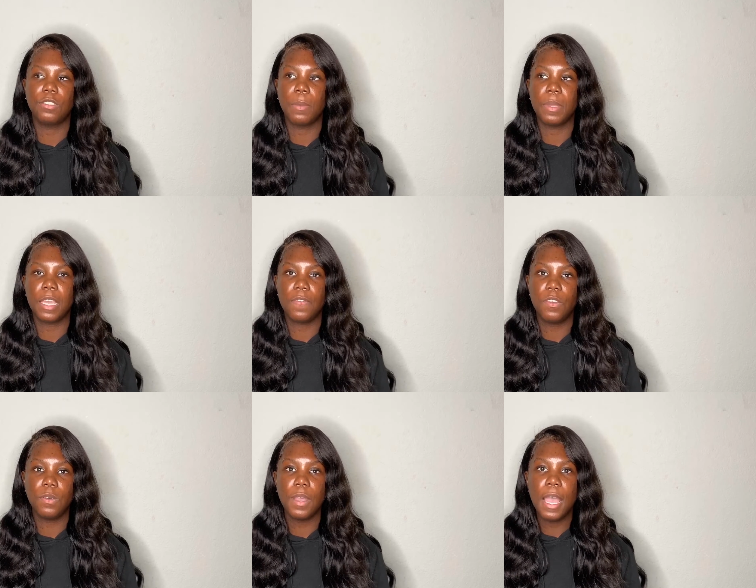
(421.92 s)
so i'm gonna give
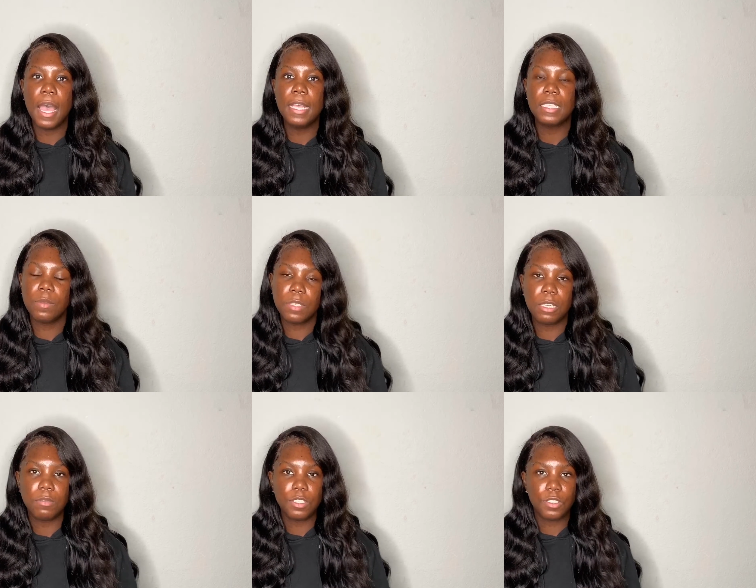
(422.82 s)
you some
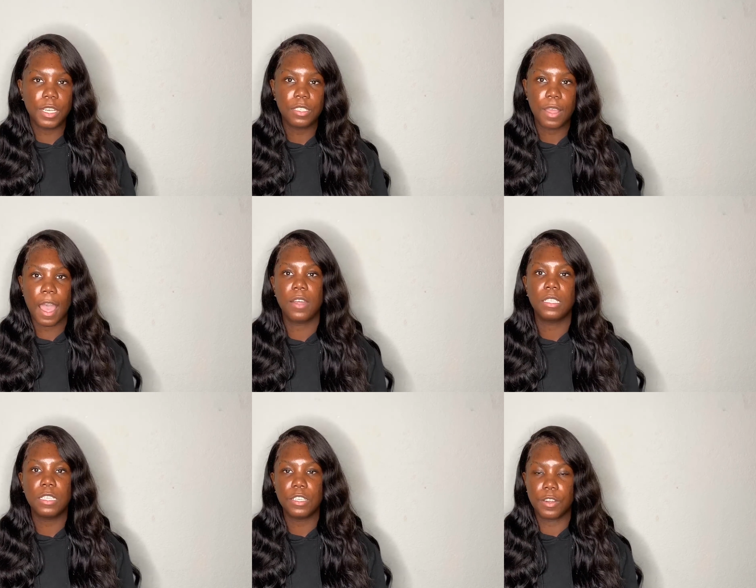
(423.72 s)
tips and tricks on how
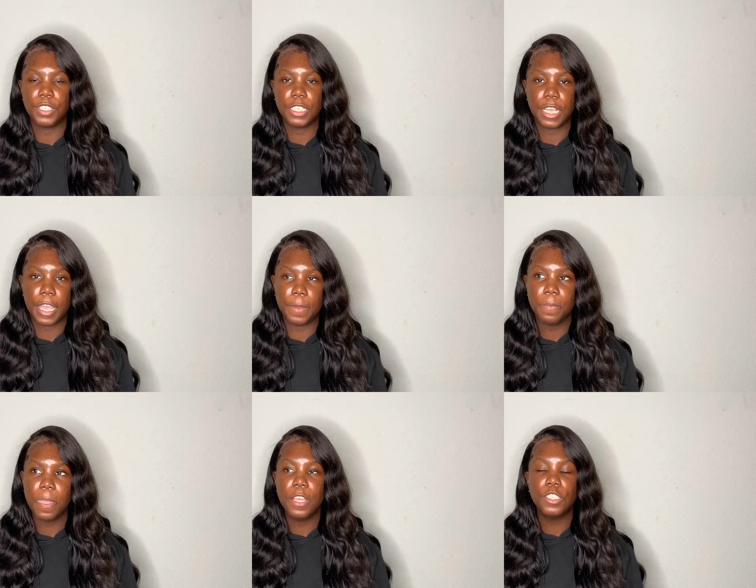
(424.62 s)
to negotiate
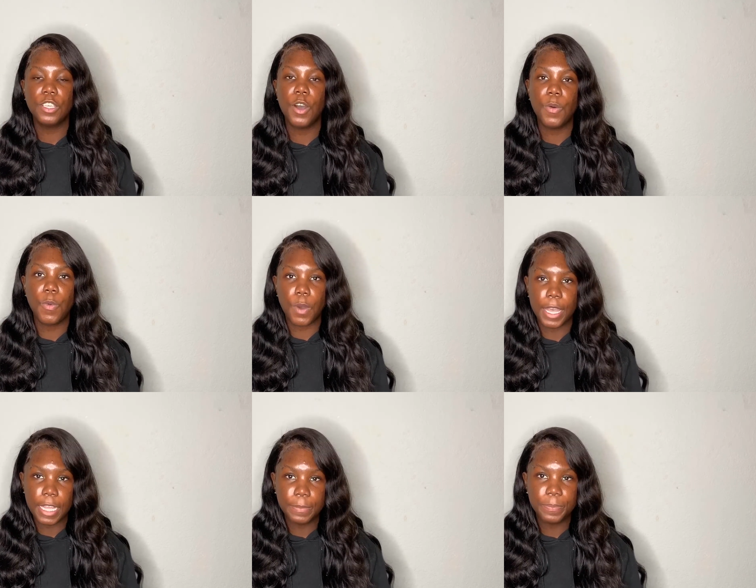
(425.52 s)
so
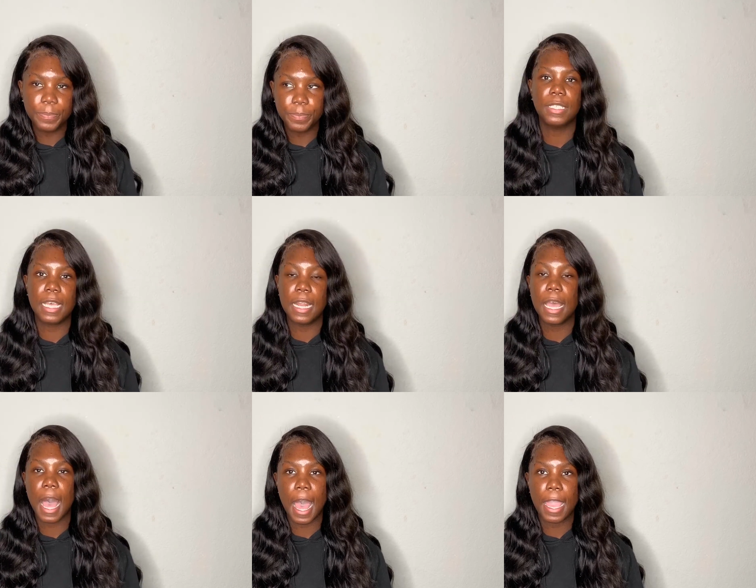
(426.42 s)
one set a
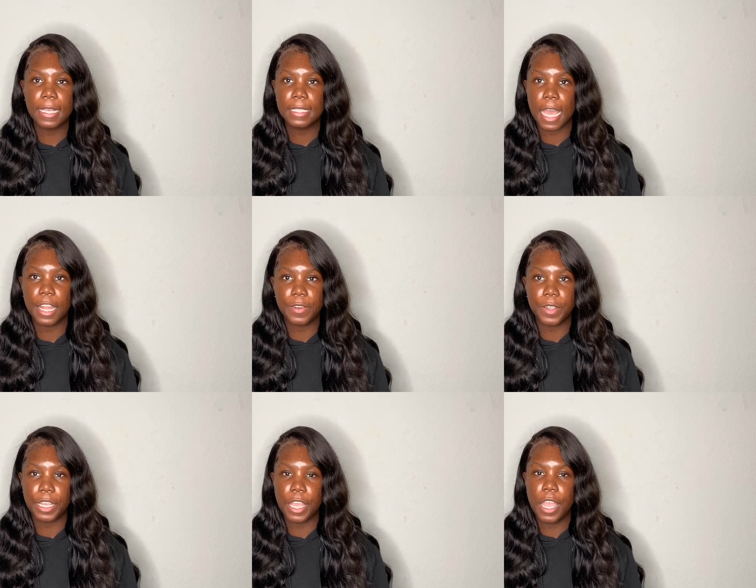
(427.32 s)
high
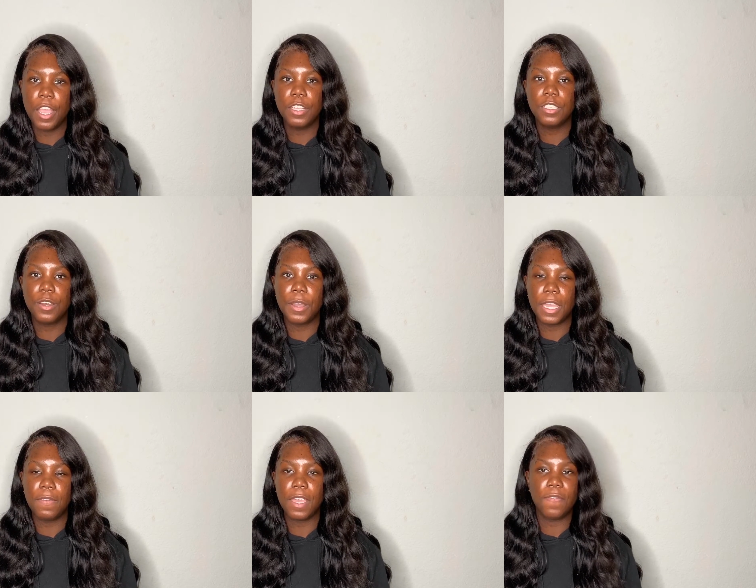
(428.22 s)
salary so
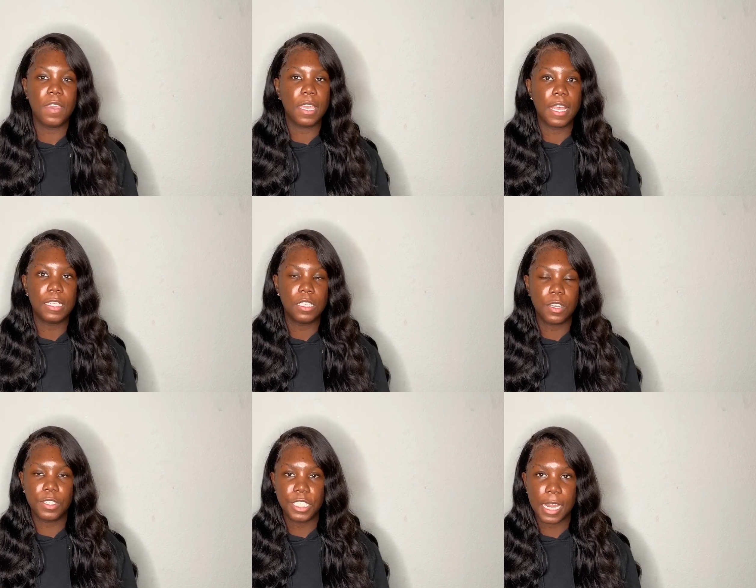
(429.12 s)
even if it gets
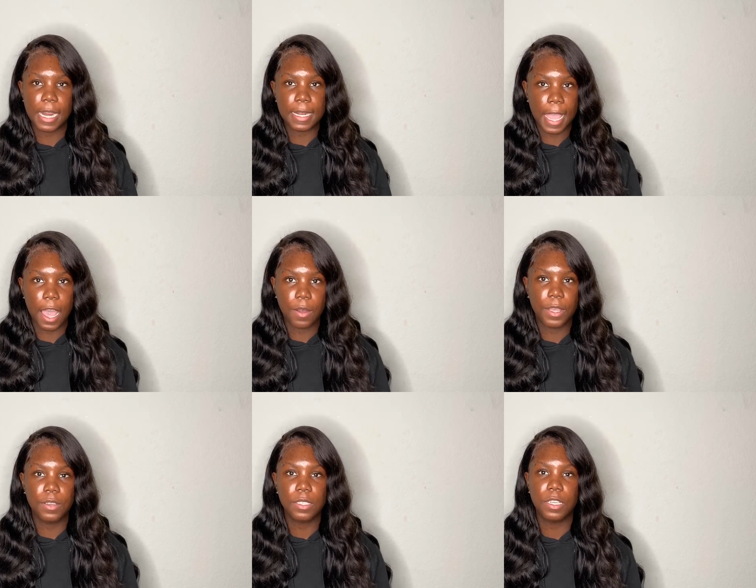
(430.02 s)
negotiated down
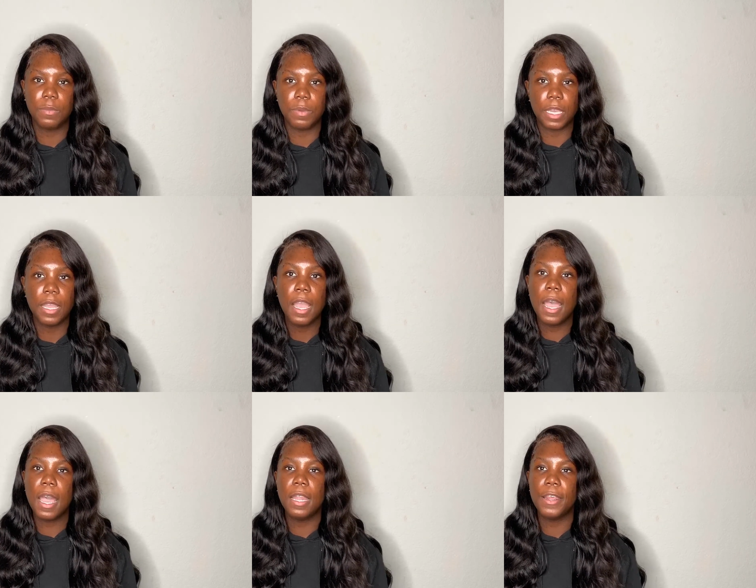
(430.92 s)
it'll still be
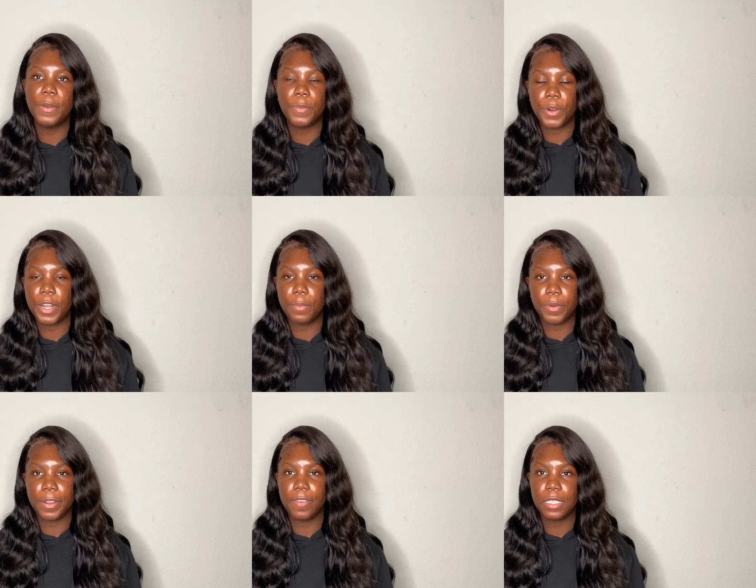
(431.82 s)
a little more than
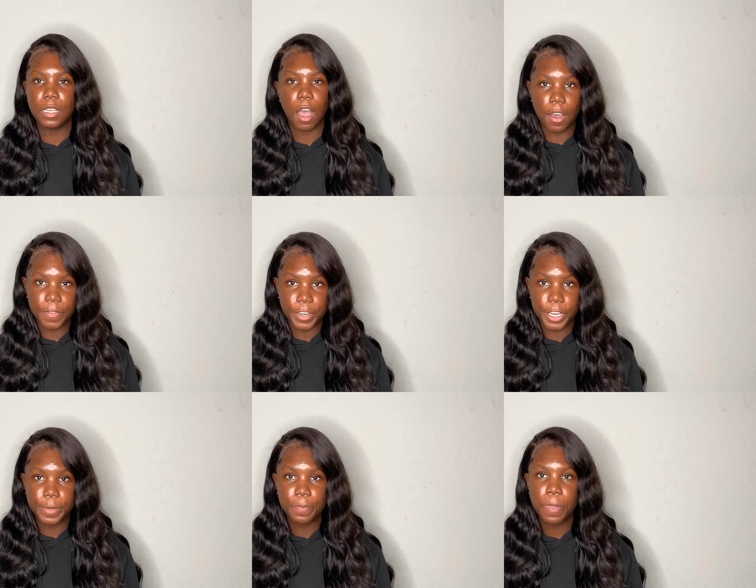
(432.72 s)
previously
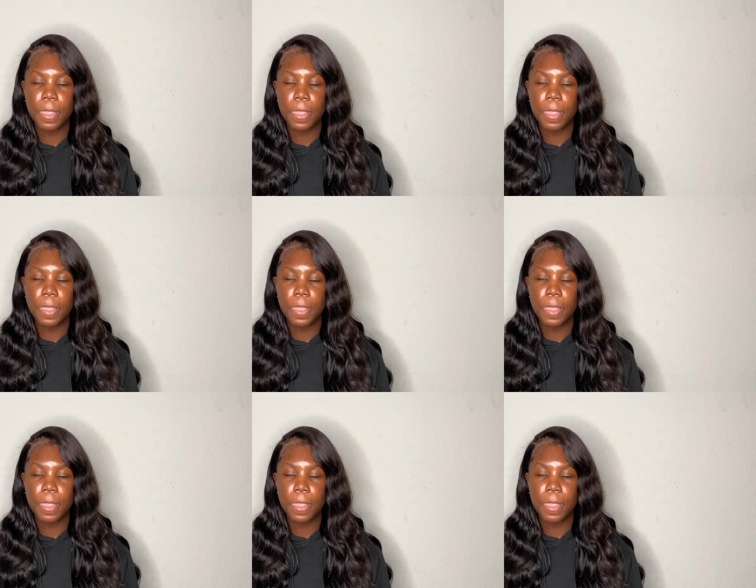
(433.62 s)
offered